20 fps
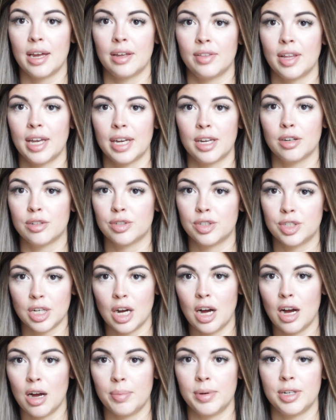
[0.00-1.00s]
And like your
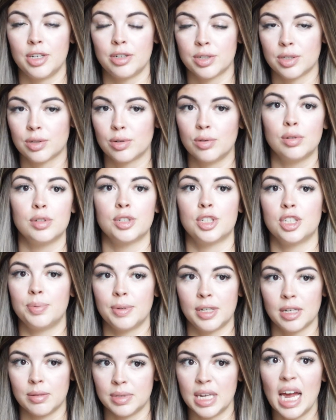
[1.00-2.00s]
job and your school just
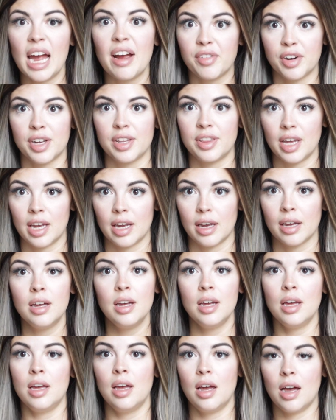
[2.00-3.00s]
becomes everything.
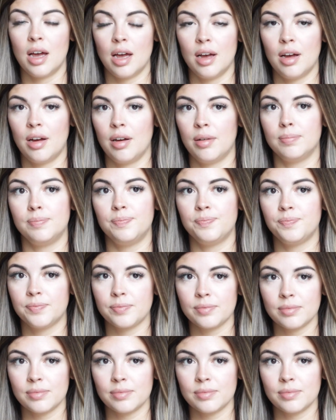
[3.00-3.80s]
And